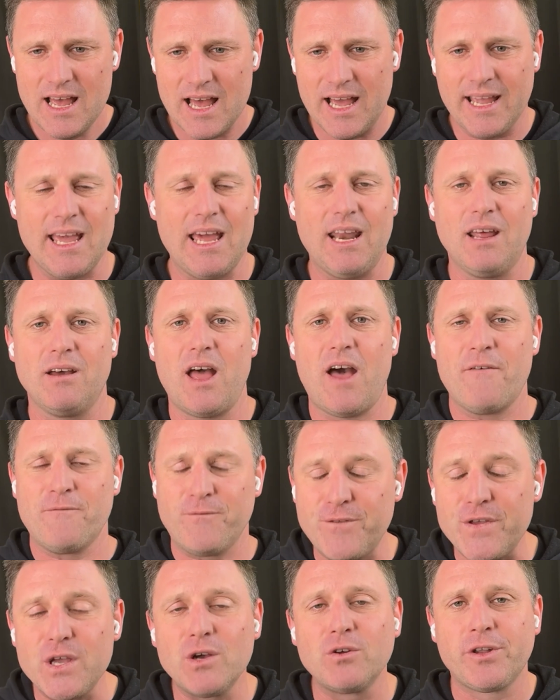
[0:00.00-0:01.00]
Again, a
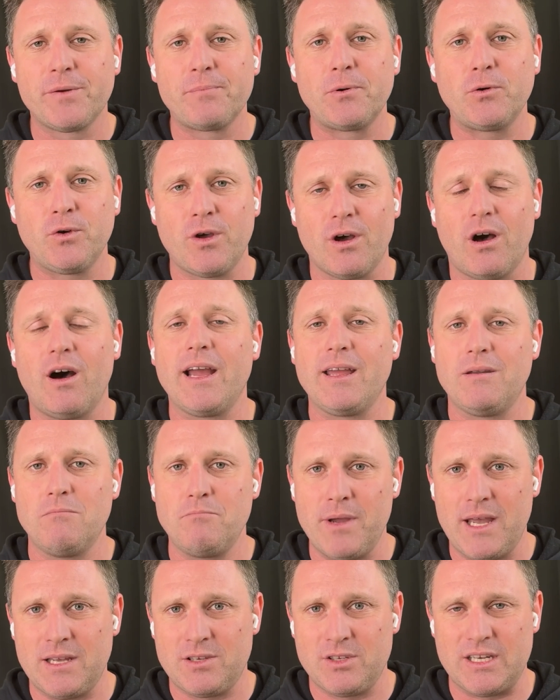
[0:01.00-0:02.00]
fieldable guy in
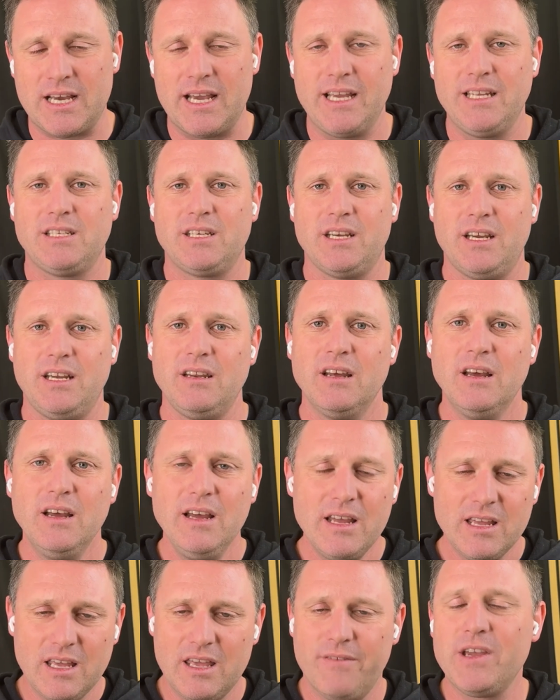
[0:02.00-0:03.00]
best 18,
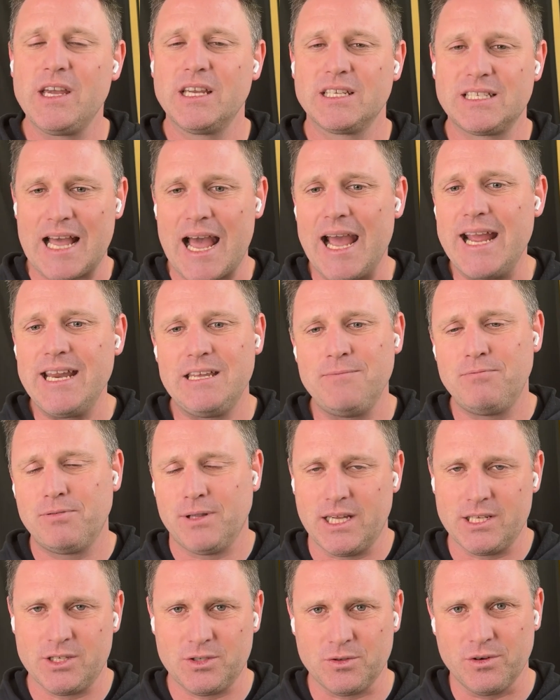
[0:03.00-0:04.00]
giving us
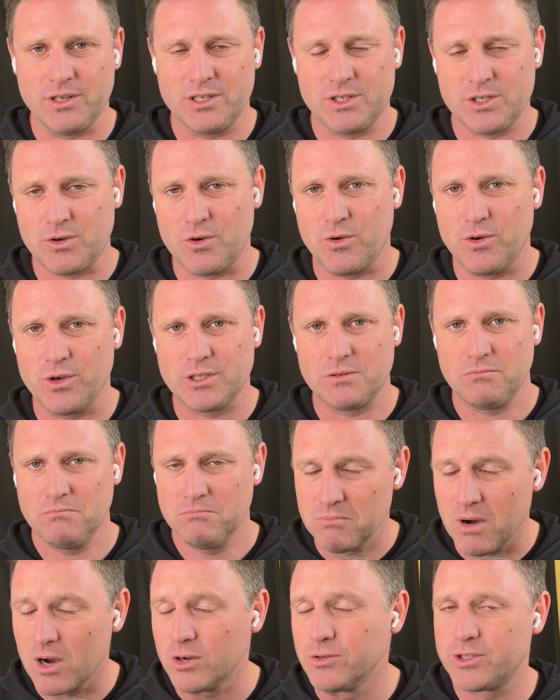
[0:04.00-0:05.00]
80-plus sort of scores
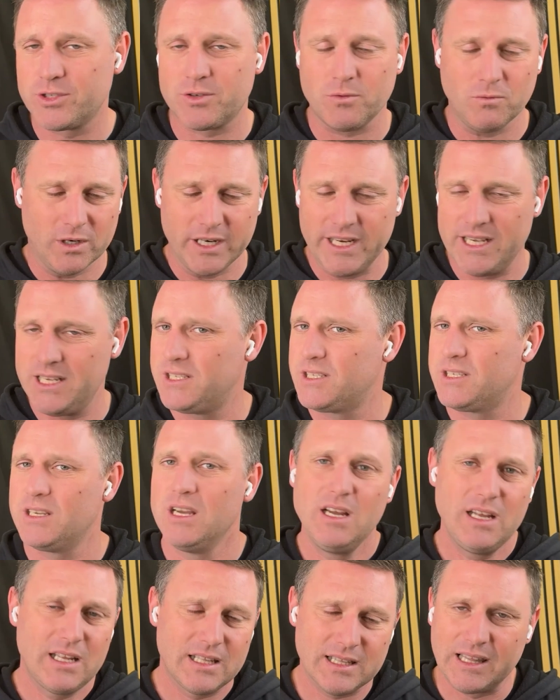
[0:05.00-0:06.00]
most weeks.
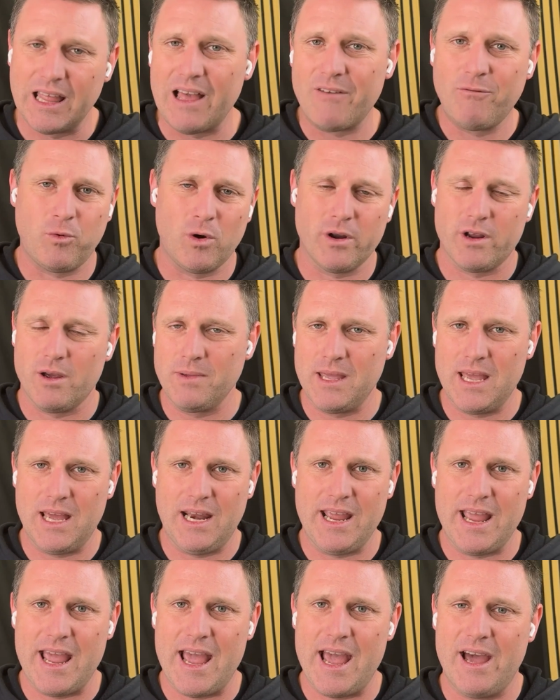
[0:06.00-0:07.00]
Love what I'm
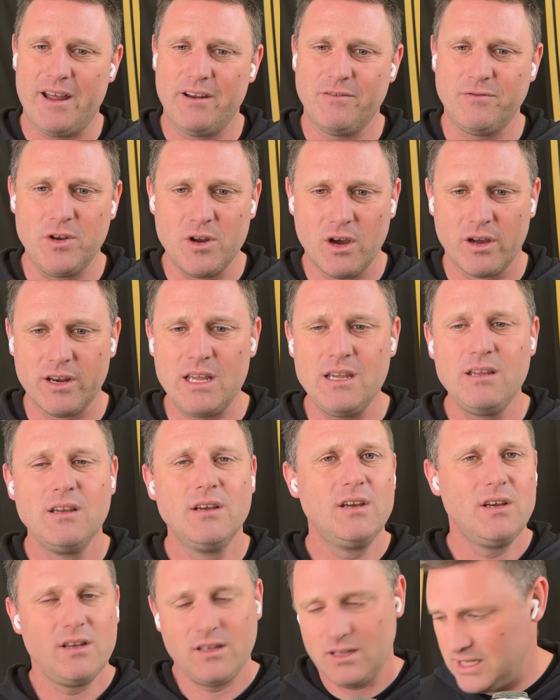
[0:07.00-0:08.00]
getting out of Noddy.
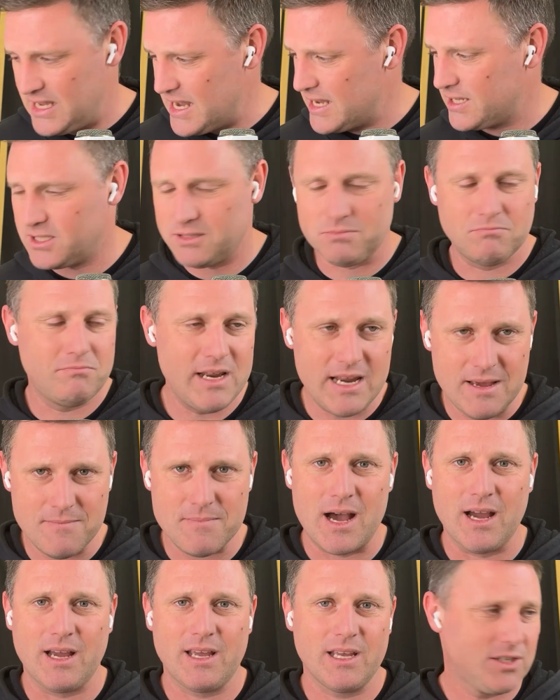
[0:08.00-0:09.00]
Yes, Mini
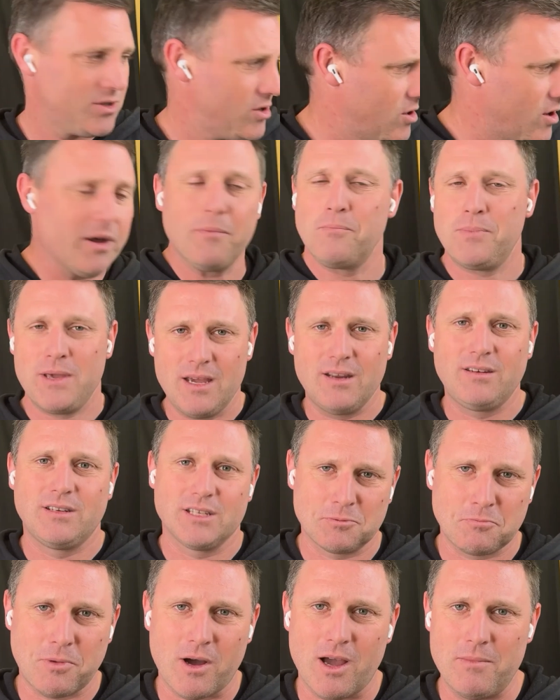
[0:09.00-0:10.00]
Monk has not appeared
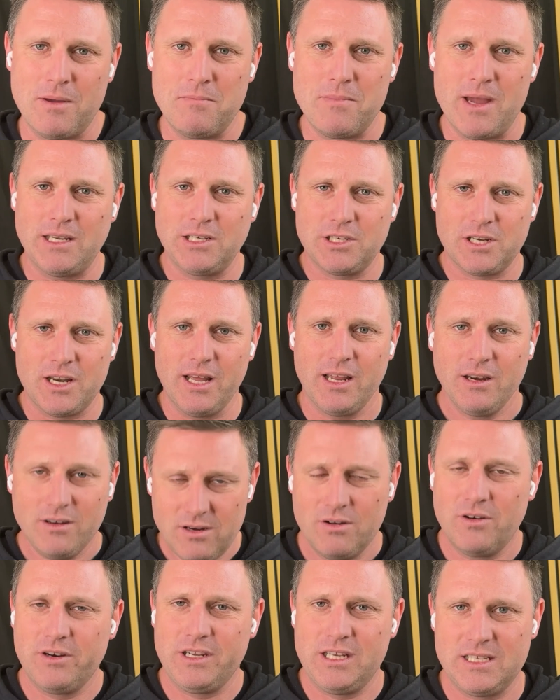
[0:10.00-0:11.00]
despite me mentioning
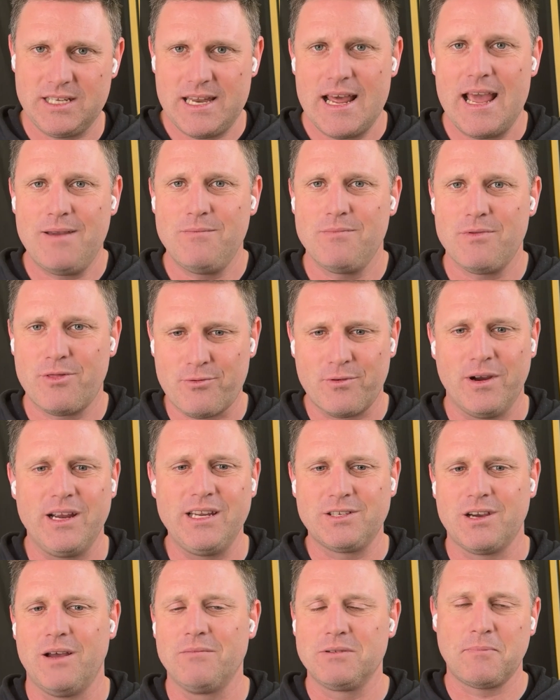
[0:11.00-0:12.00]
Noddy's name
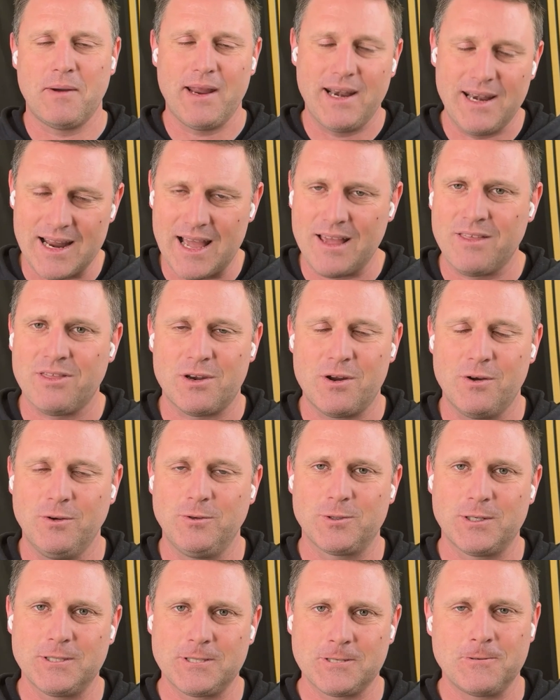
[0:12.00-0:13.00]
3 times, but Nathan
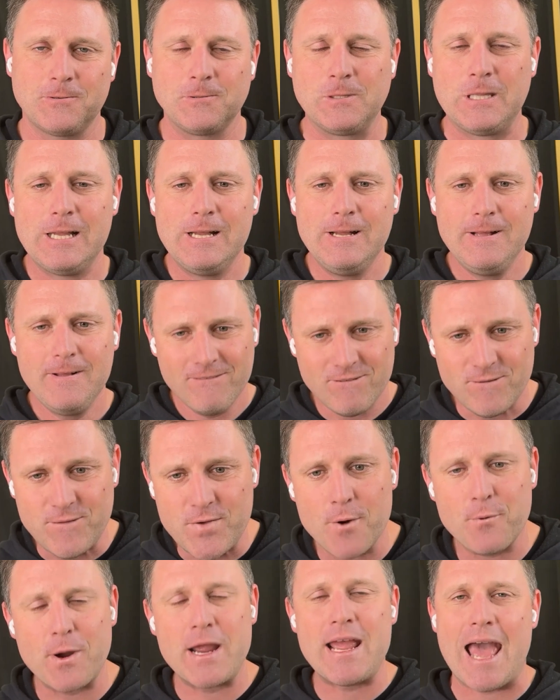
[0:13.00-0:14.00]
O'Driscoll,
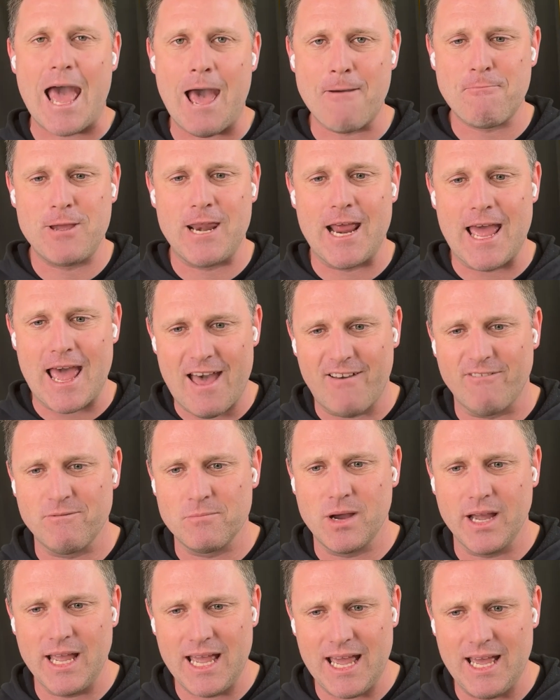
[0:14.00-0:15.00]
very happy to
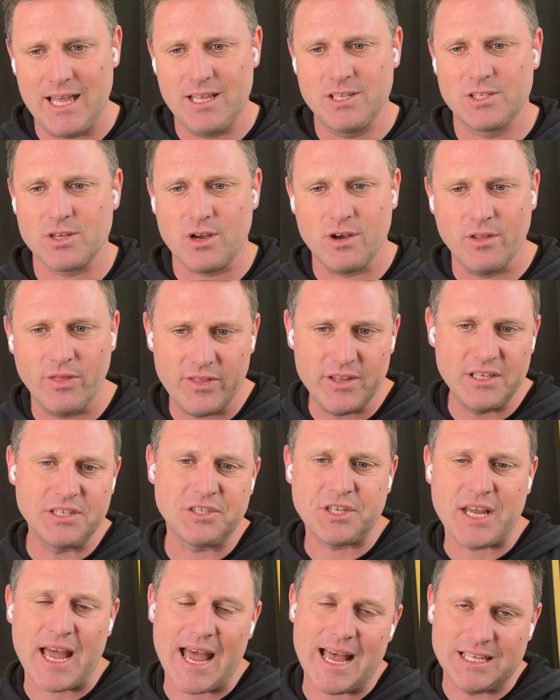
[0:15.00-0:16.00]
have my hands on
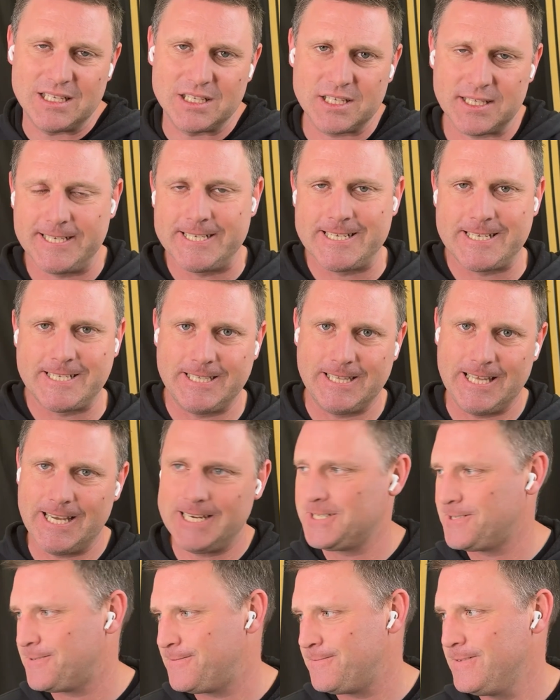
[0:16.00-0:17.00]
this as a
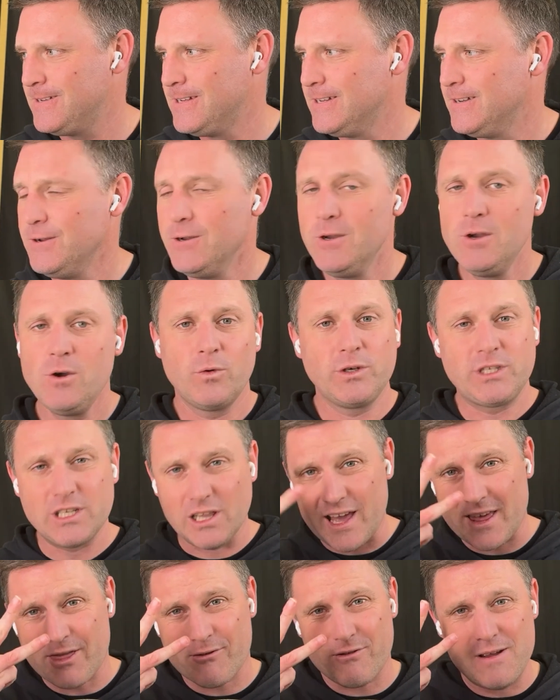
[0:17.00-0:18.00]
selection. Would you
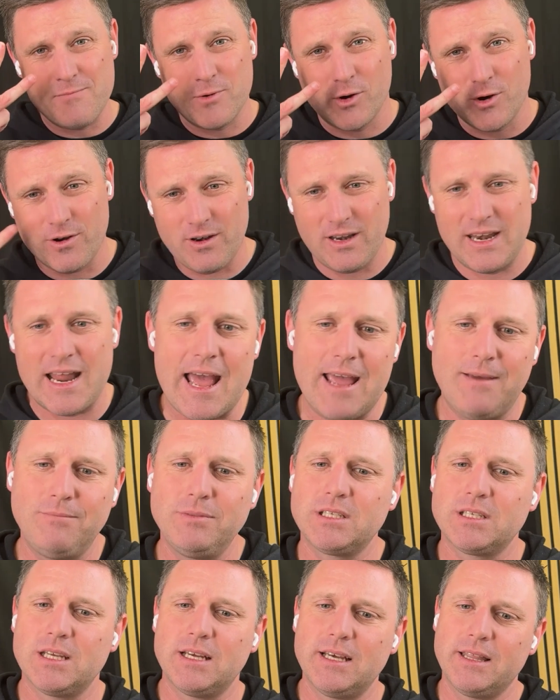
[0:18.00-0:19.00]
like 3 more
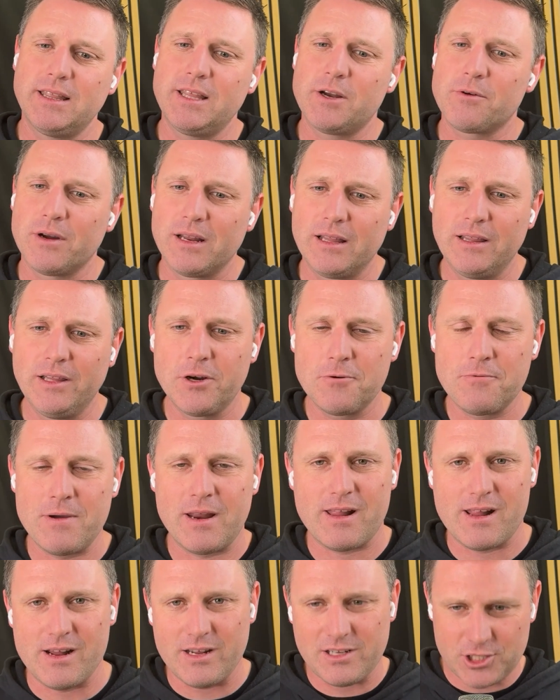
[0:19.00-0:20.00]
names that are a little
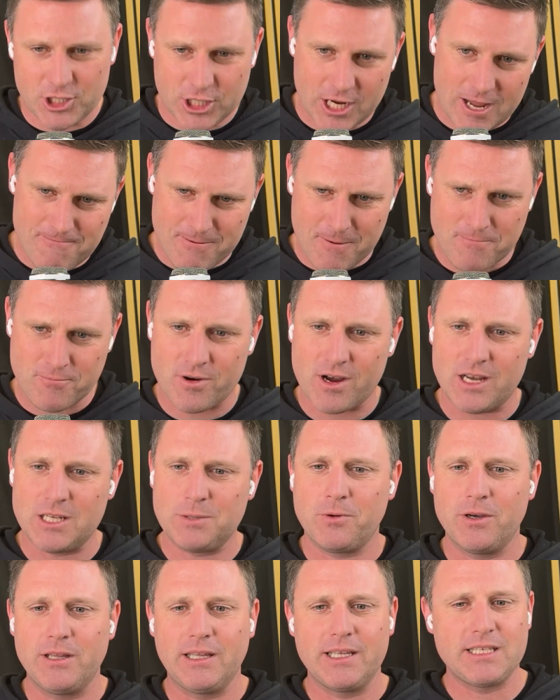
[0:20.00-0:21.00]
bit at a cheaper
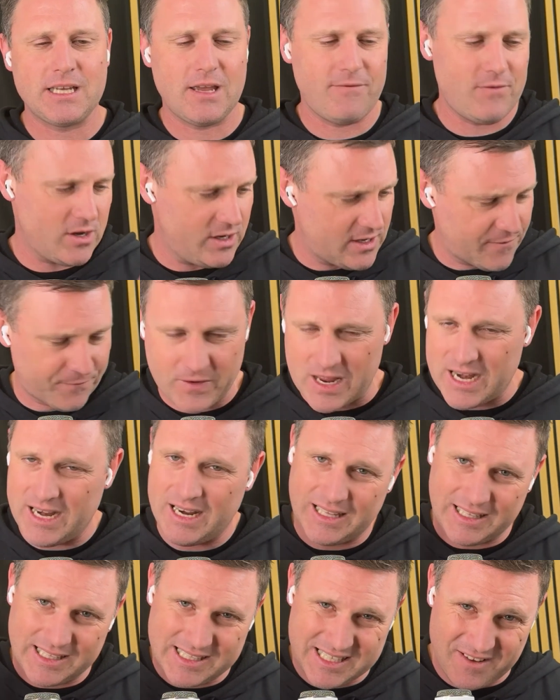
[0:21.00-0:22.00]
price point? Let's give you a
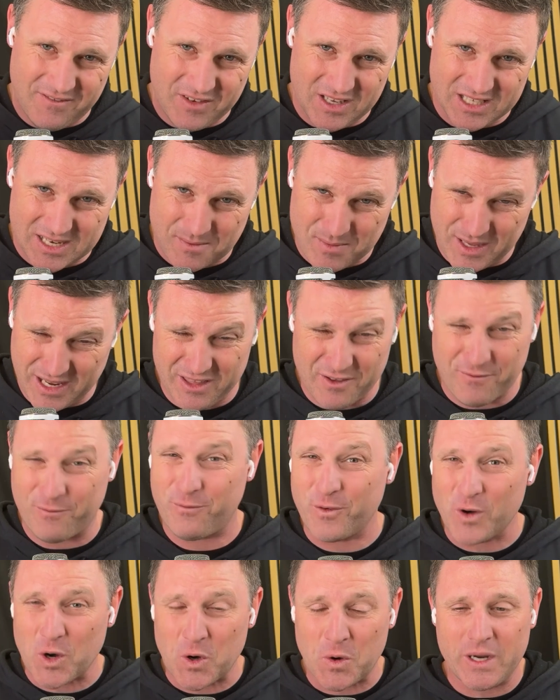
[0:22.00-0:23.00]
defender. Let's give you something in the
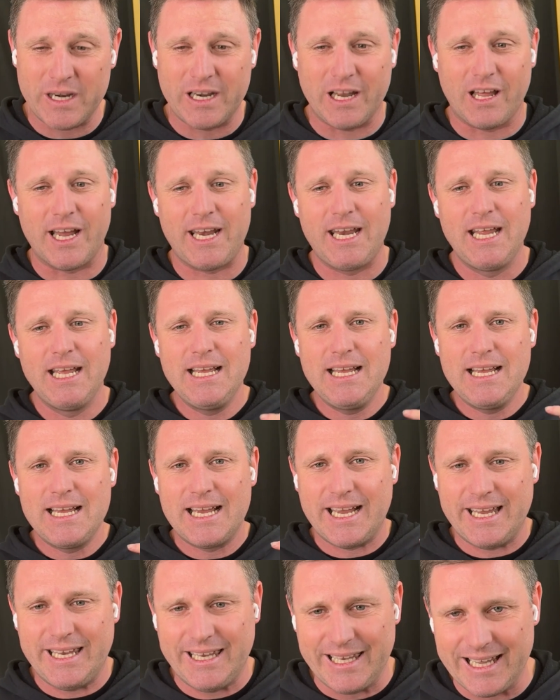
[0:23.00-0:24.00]
forward line.
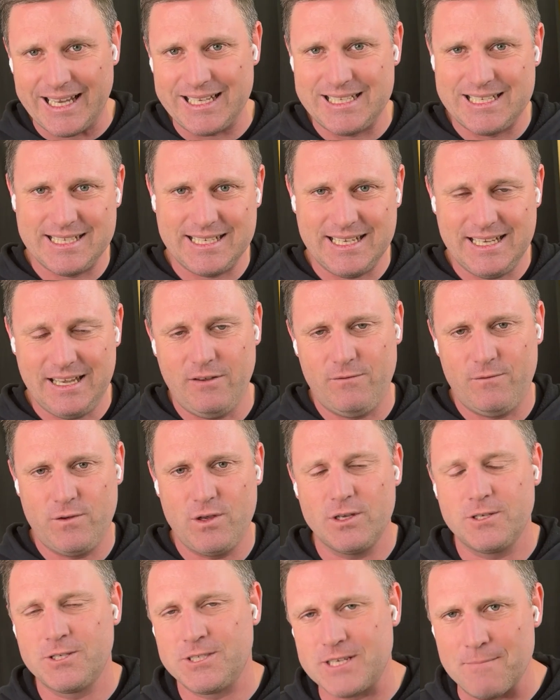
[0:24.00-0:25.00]
And let's give
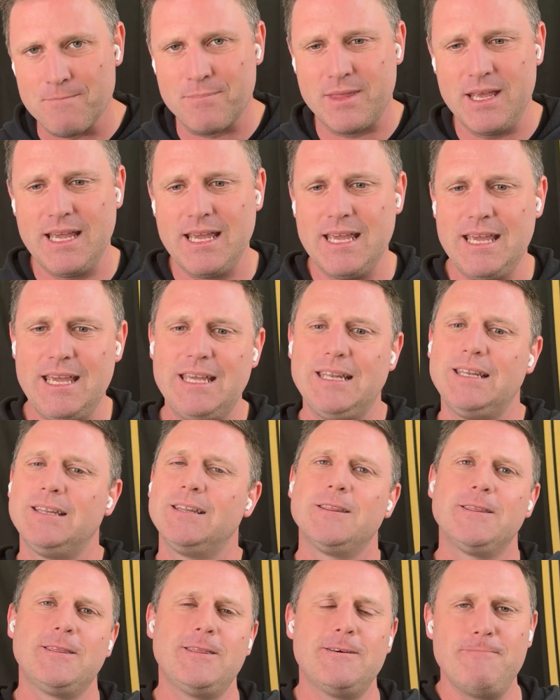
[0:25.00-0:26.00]
you something
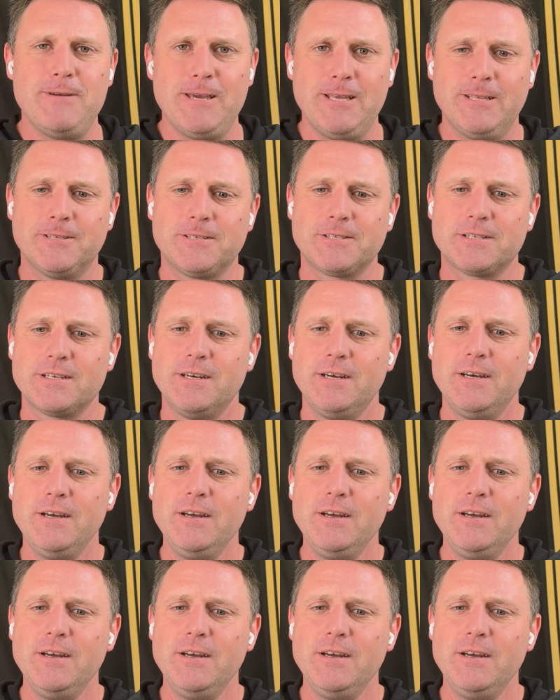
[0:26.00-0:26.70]
in the mids.